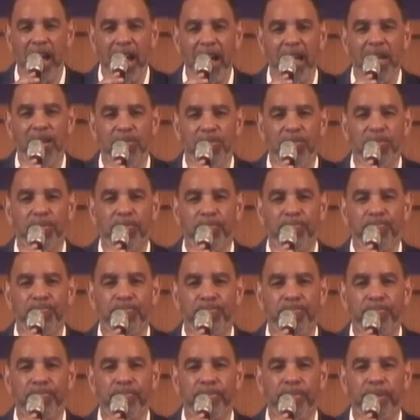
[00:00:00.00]
life.
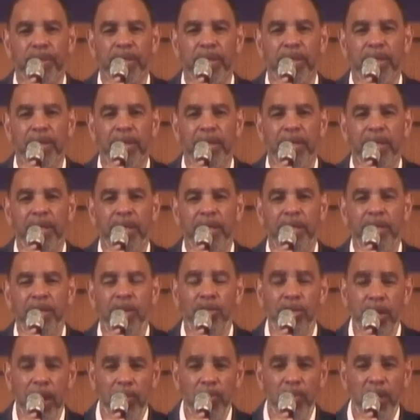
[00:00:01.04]

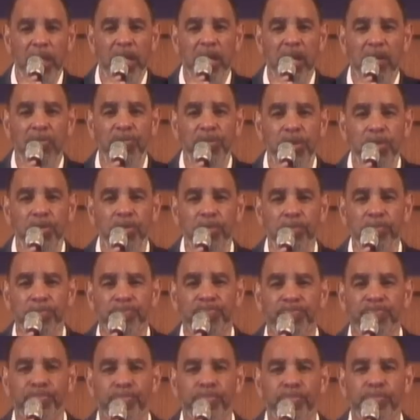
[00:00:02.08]
Know that we love you.
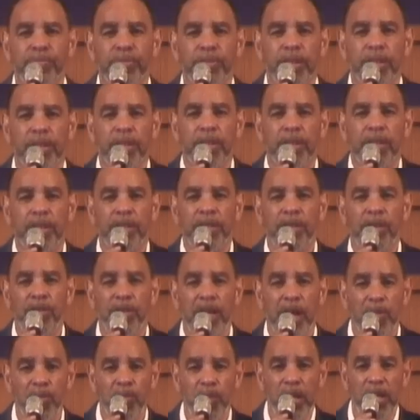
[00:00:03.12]

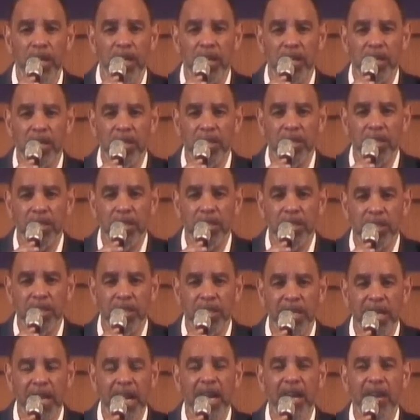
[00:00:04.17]
Know that we are
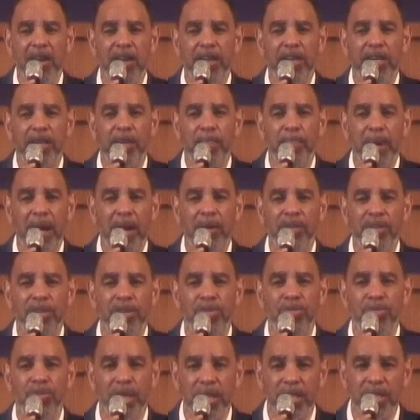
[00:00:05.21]
caring about
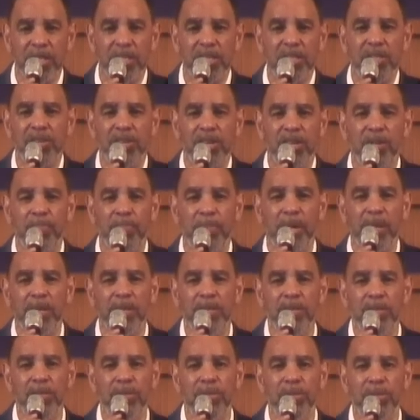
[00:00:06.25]
you and concerned about
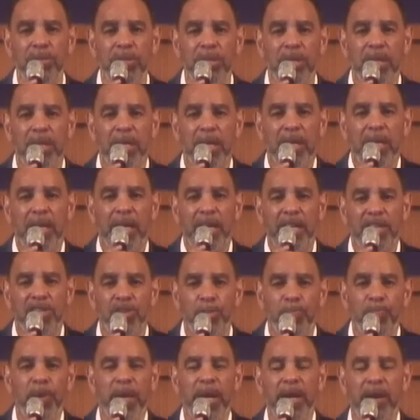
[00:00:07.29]
you. And
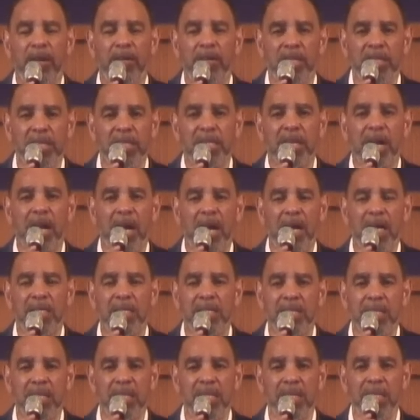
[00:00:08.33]
Chappell is
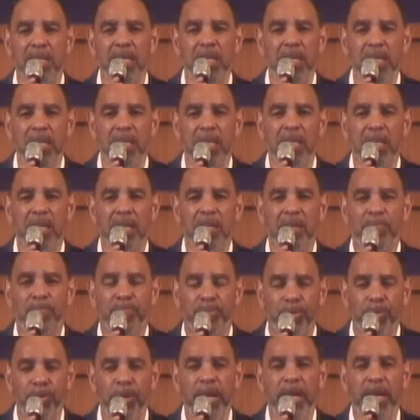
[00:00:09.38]
constantly
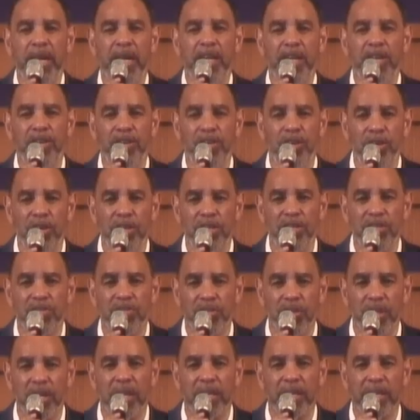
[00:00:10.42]
praying your
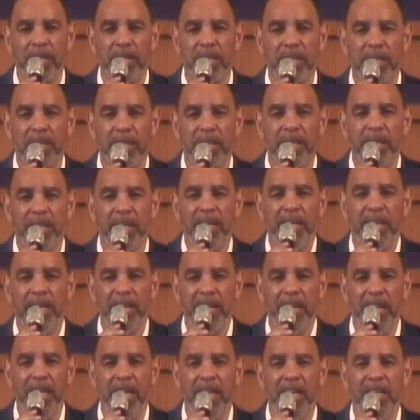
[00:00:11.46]
strength
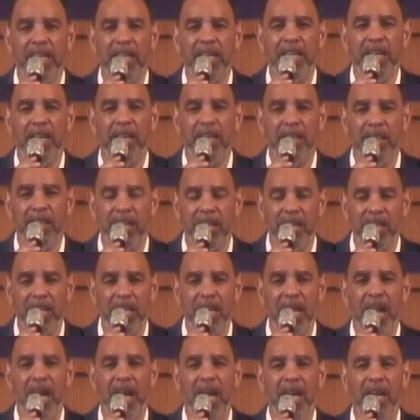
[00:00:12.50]
in the
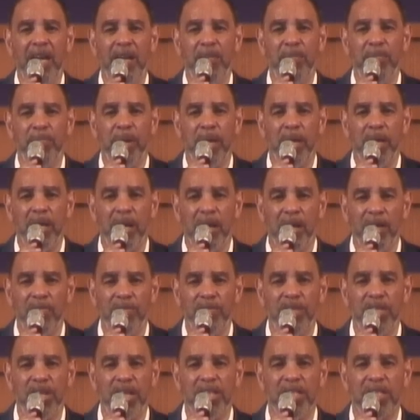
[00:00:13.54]
name
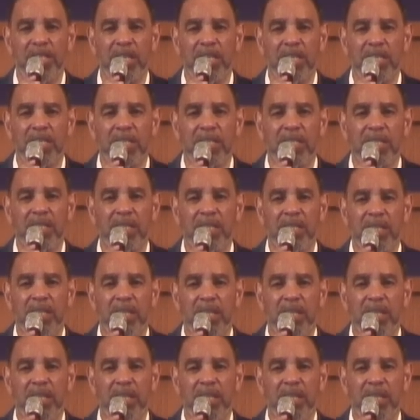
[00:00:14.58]
of Jesus.